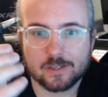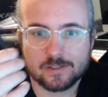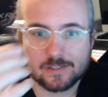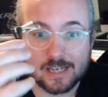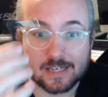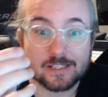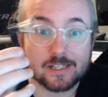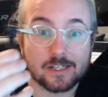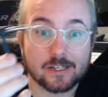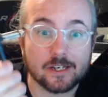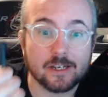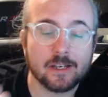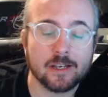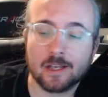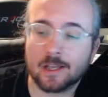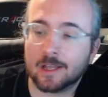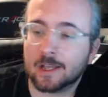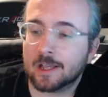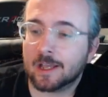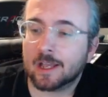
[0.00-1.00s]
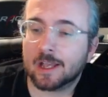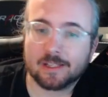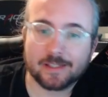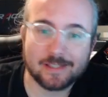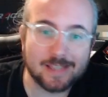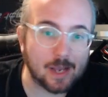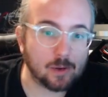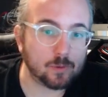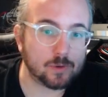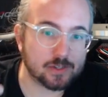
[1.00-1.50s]
technically,
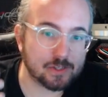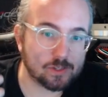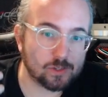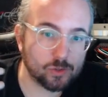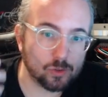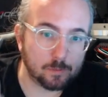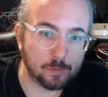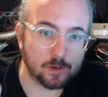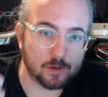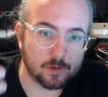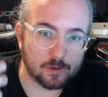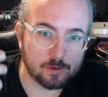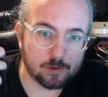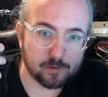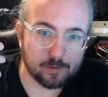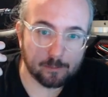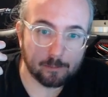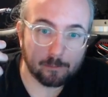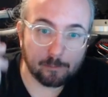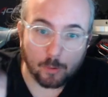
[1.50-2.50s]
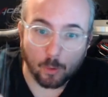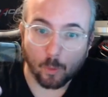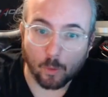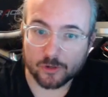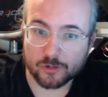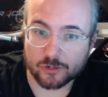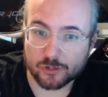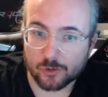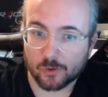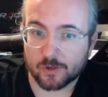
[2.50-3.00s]
that was a super
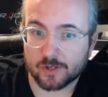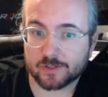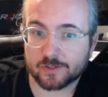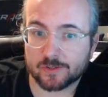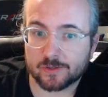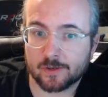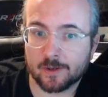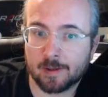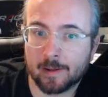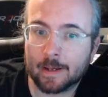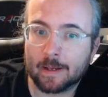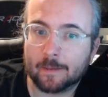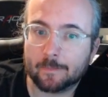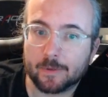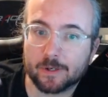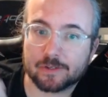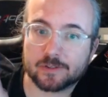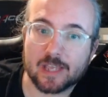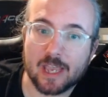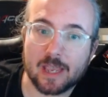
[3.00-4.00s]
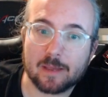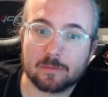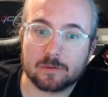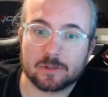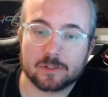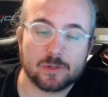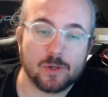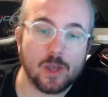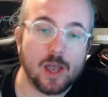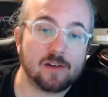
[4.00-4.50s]
poor choice, because
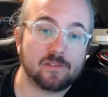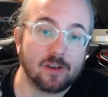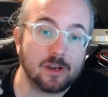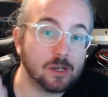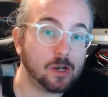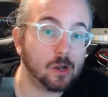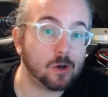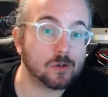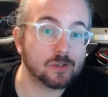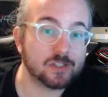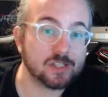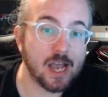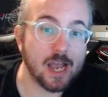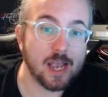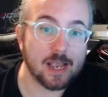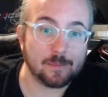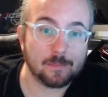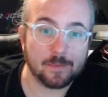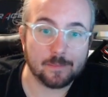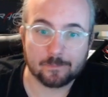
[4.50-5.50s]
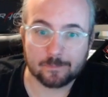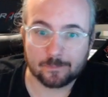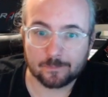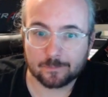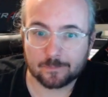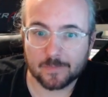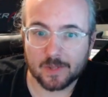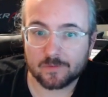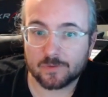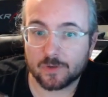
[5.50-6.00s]
cables you have a long time
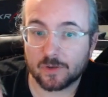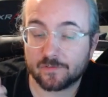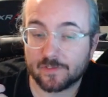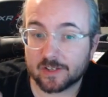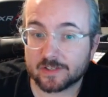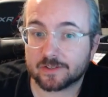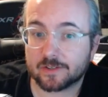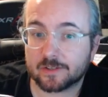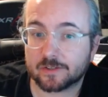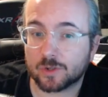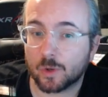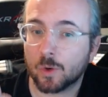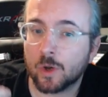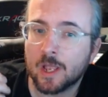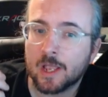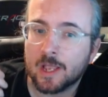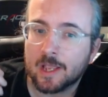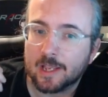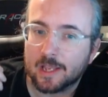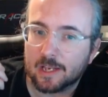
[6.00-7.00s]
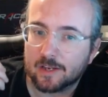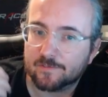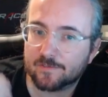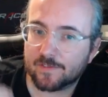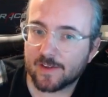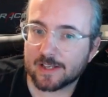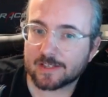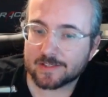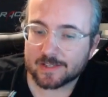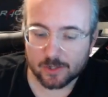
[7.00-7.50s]
if you invest. So
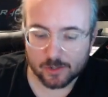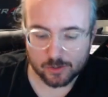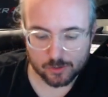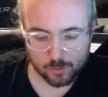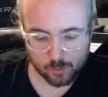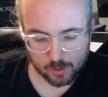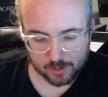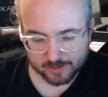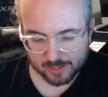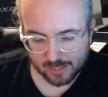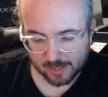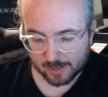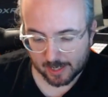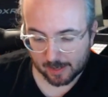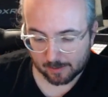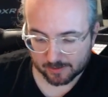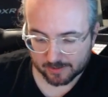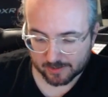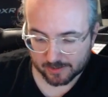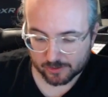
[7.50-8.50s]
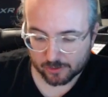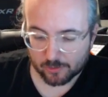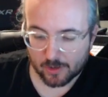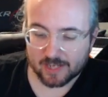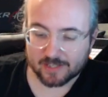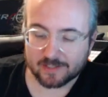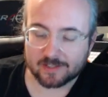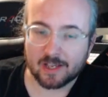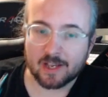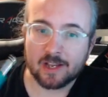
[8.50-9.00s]
invest in good quality cables is
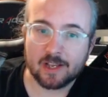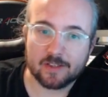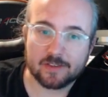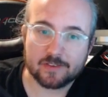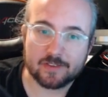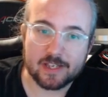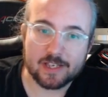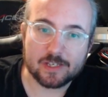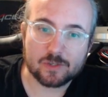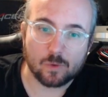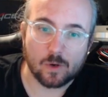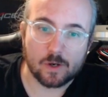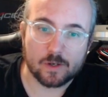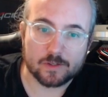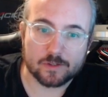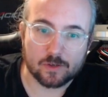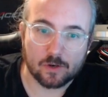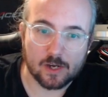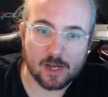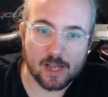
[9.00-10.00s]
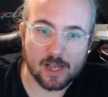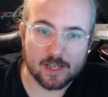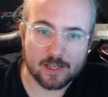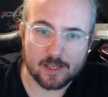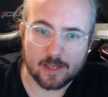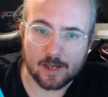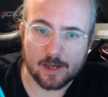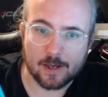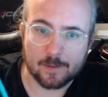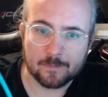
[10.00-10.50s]
great. These ones are
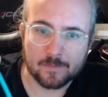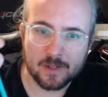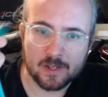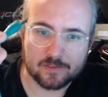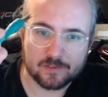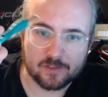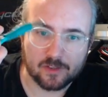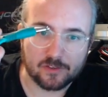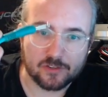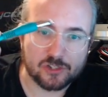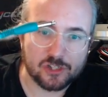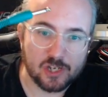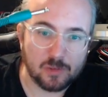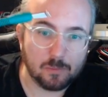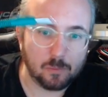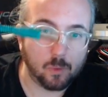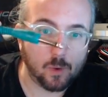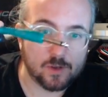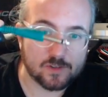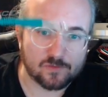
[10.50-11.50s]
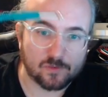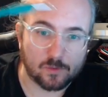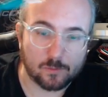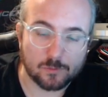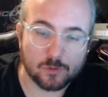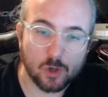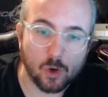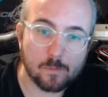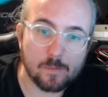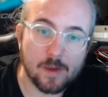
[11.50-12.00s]
like the cheap ones
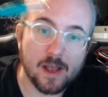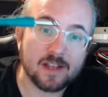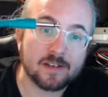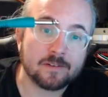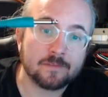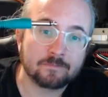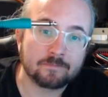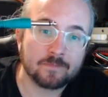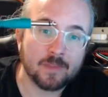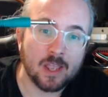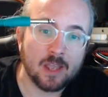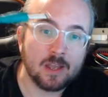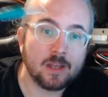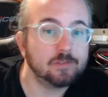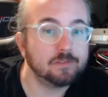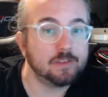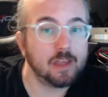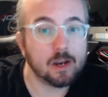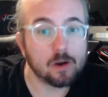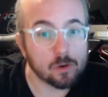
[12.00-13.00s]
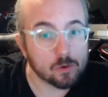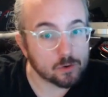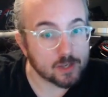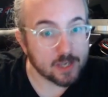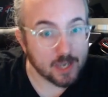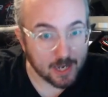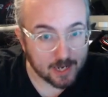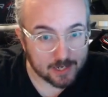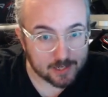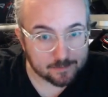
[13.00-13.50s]
from Toman. They're
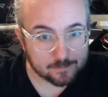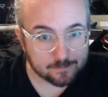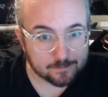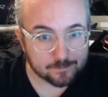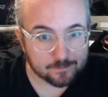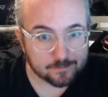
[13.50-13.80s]
okay,